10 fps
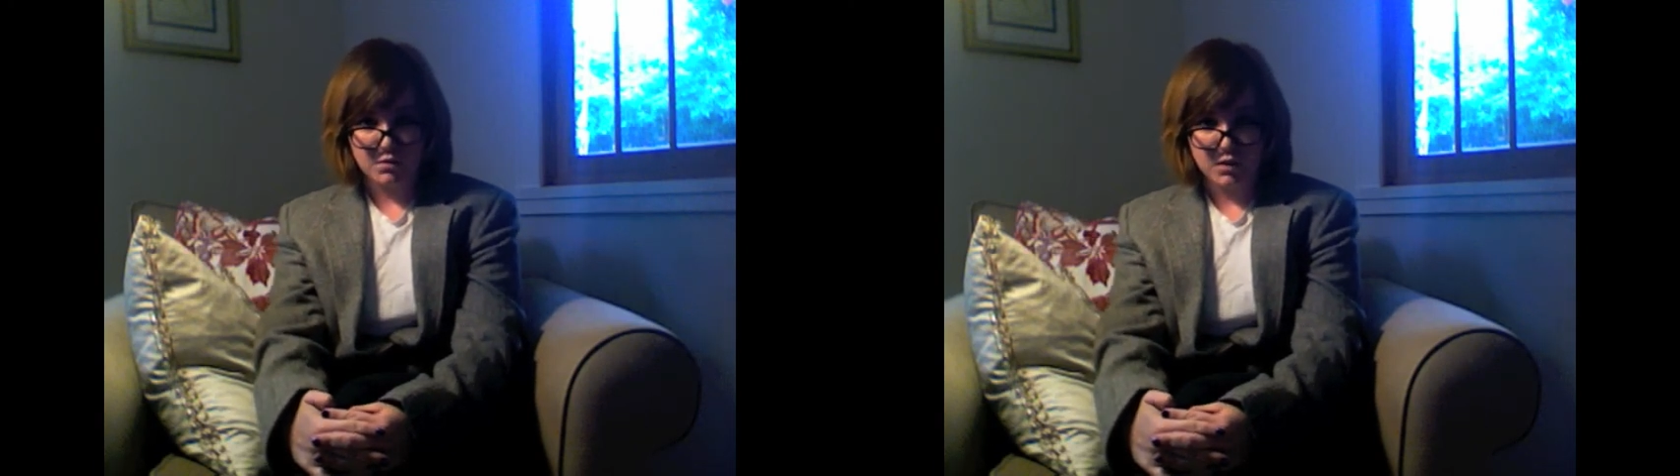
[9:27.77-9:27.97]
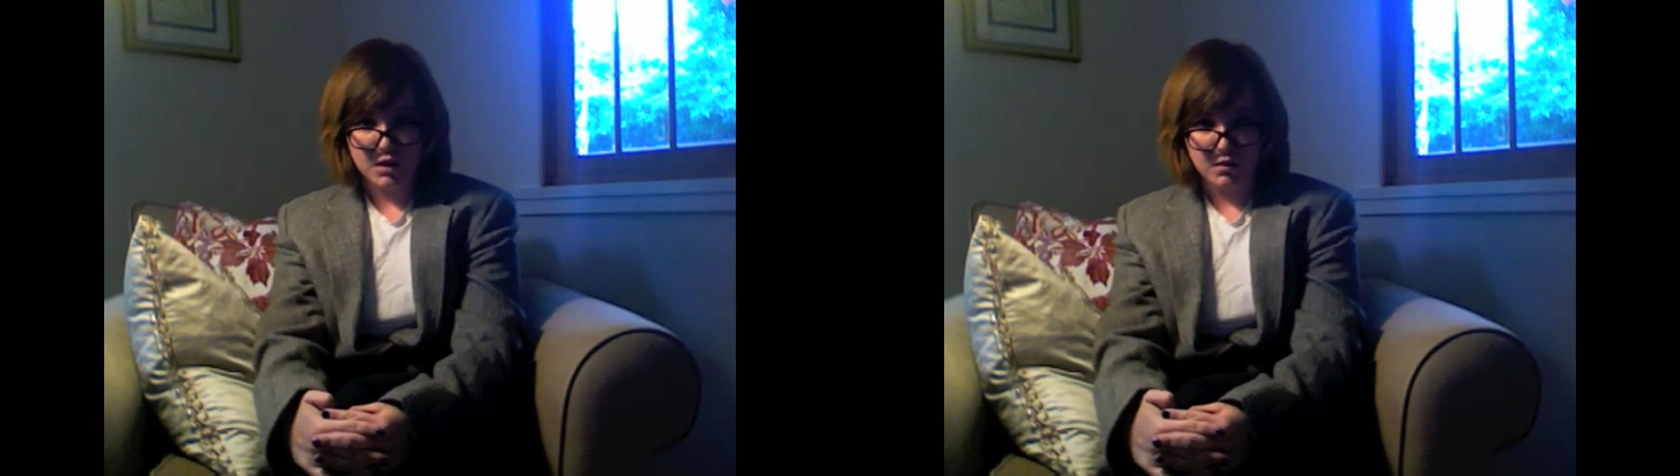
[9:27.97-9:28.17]

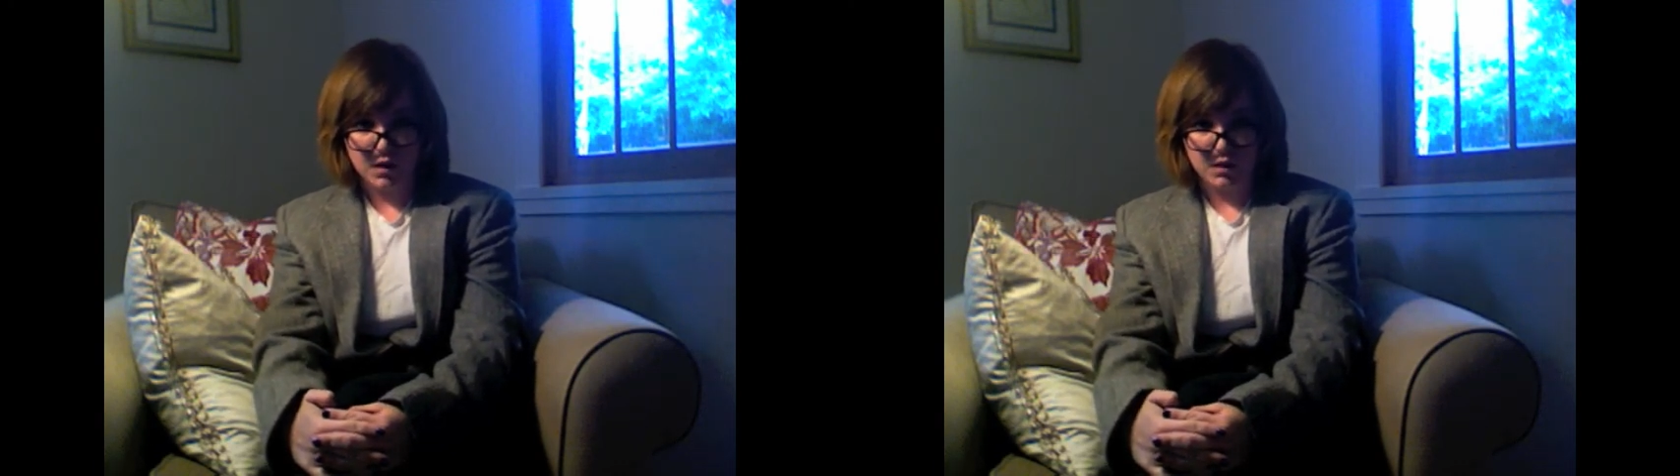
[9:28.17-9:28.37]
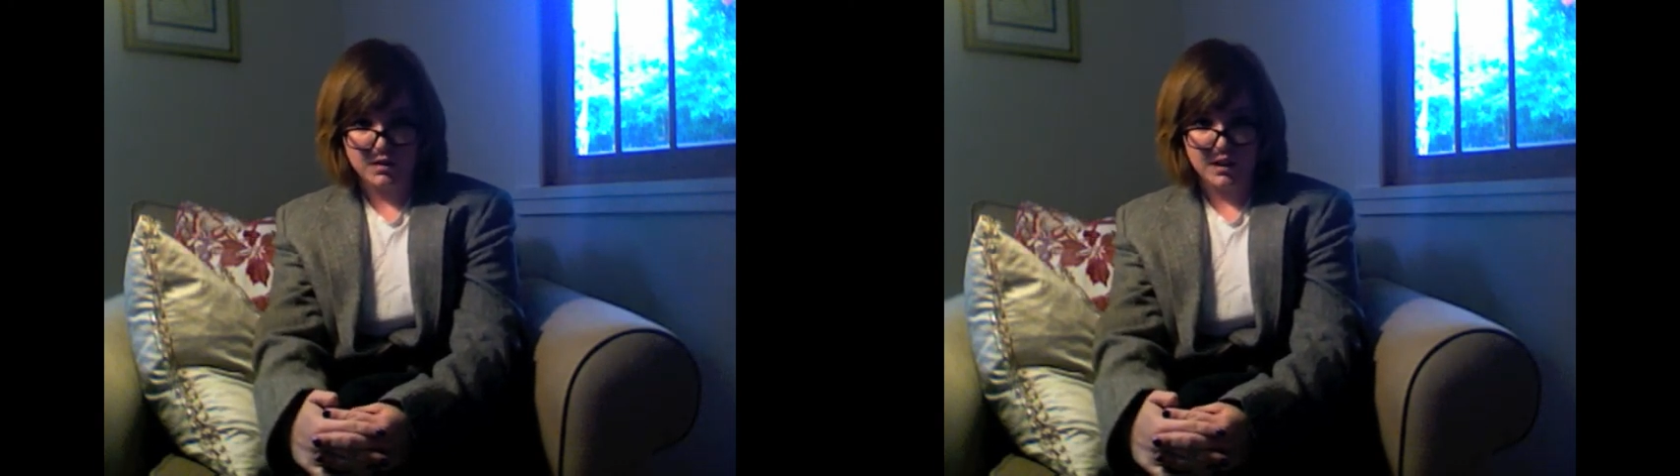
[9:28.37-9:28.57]

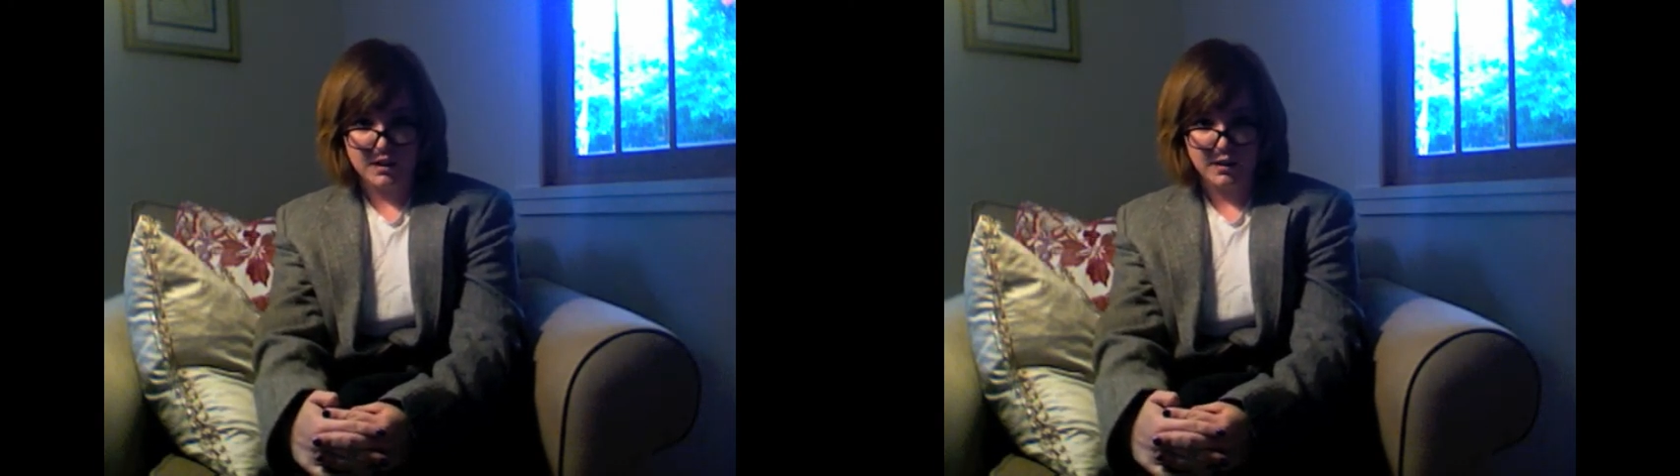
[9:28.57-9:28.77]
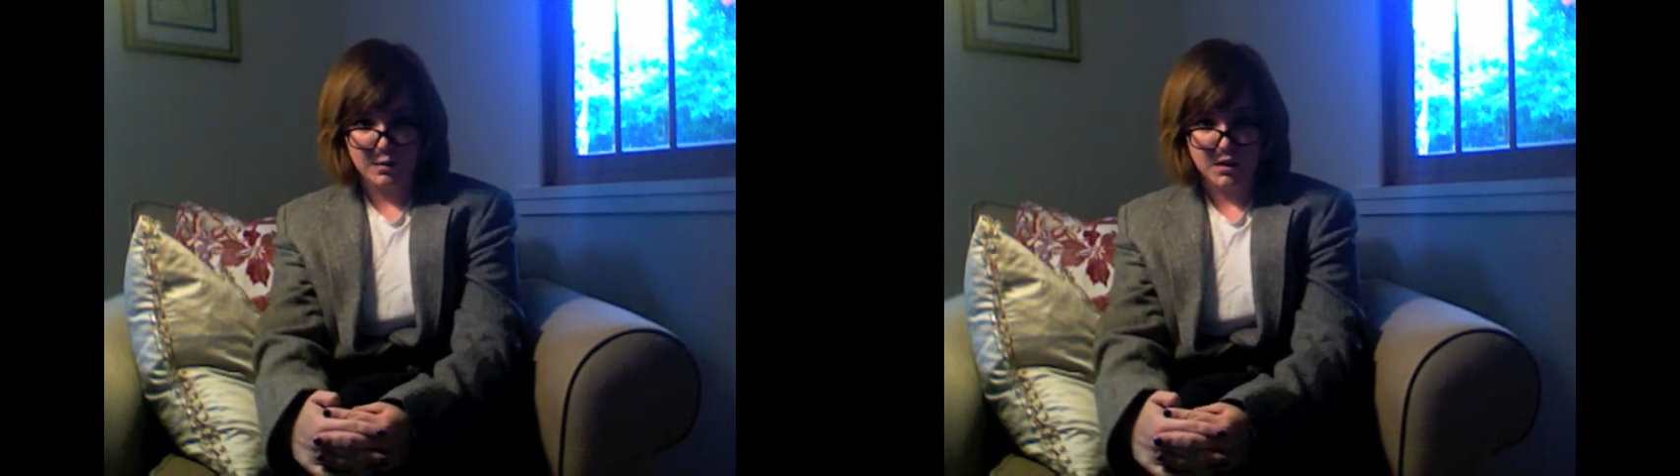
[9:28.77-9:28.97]
re-arose
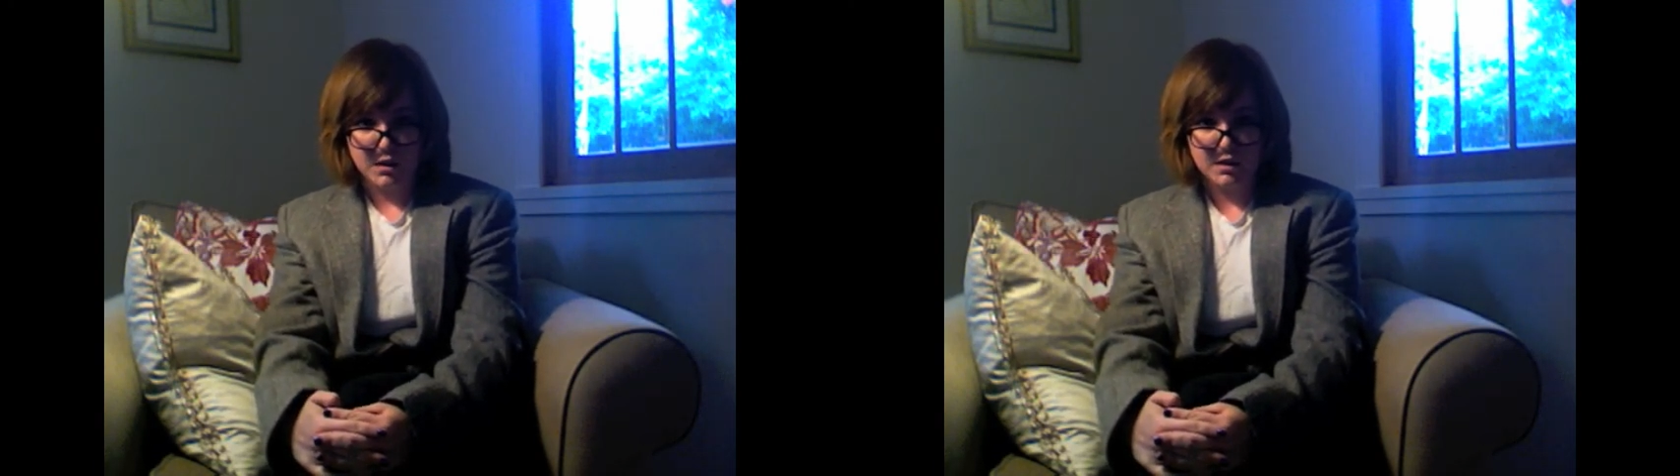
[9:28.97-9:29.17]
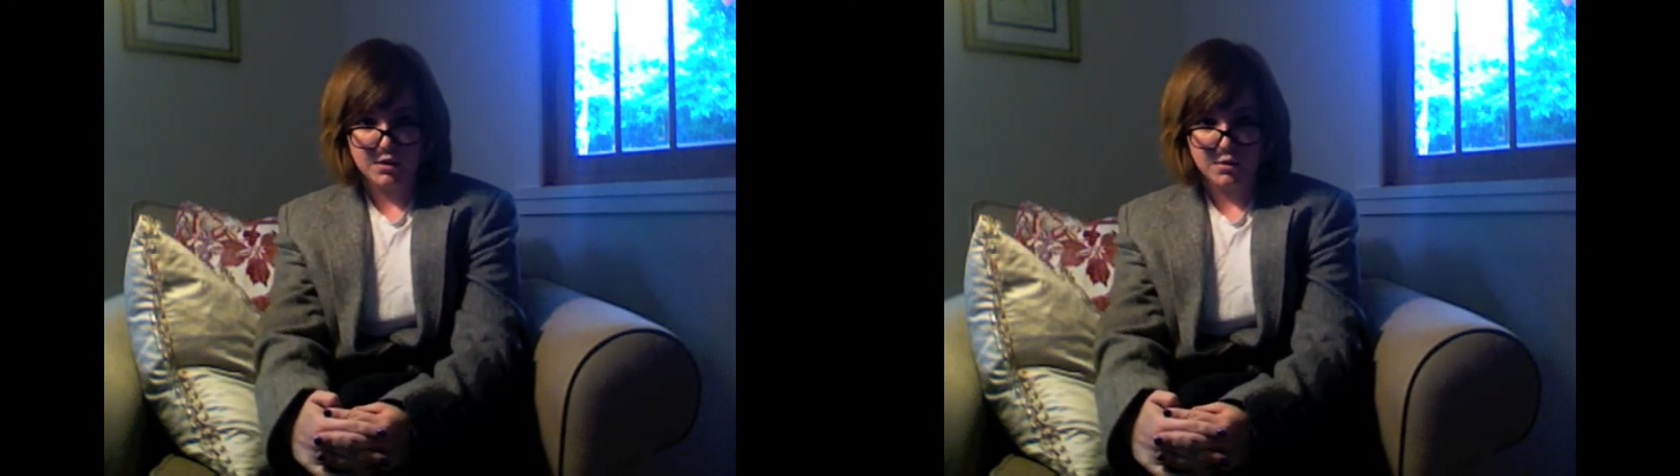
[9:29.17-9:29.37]
into the
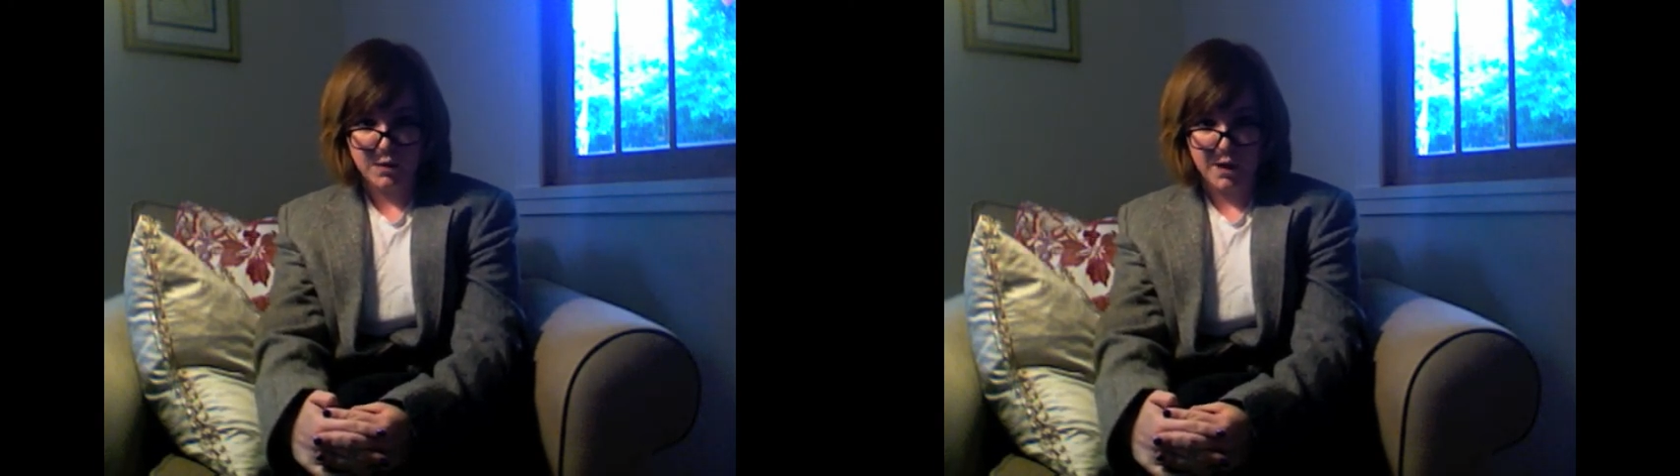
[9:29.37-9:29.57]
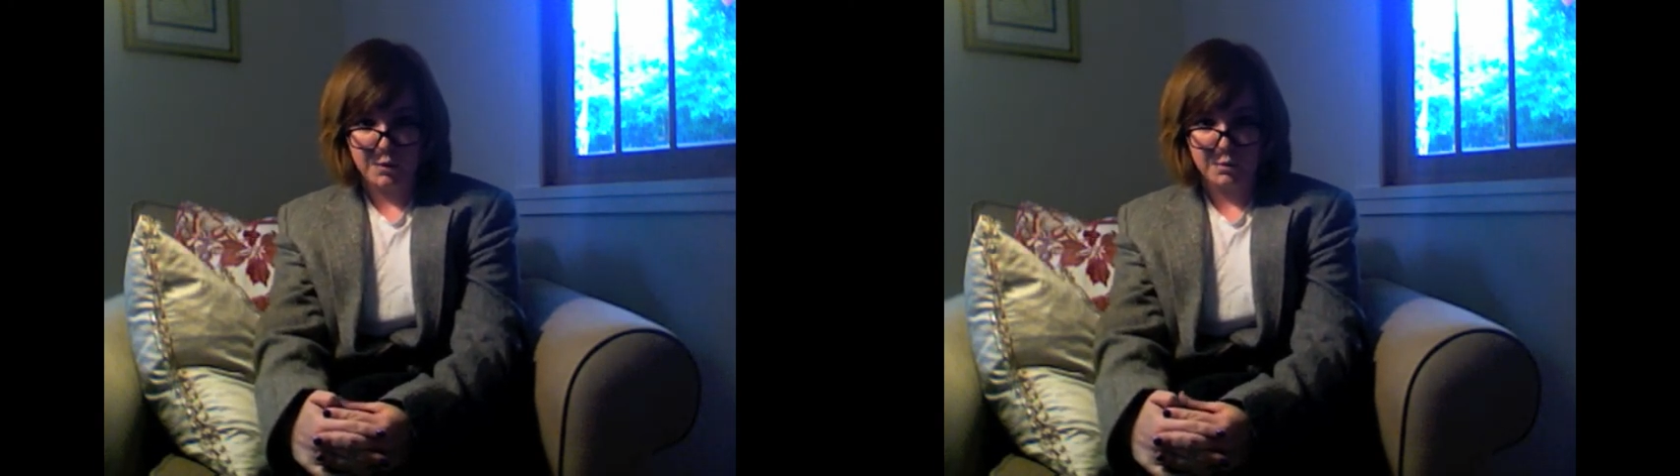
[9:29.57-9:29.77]
political
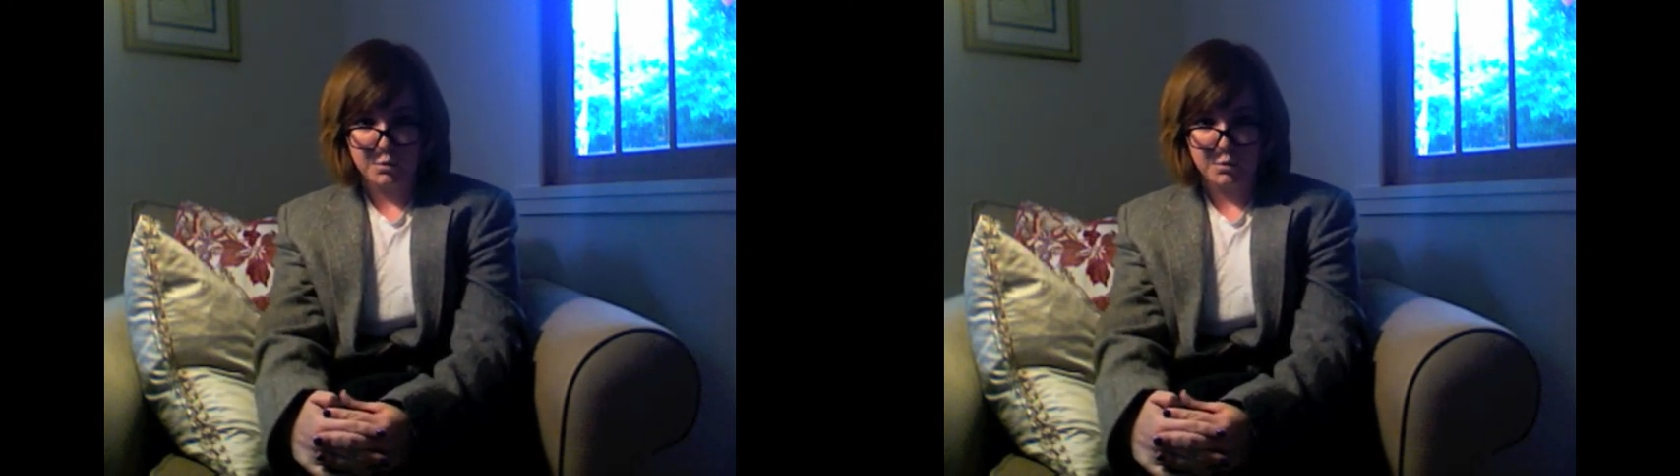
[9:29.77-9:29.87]
realm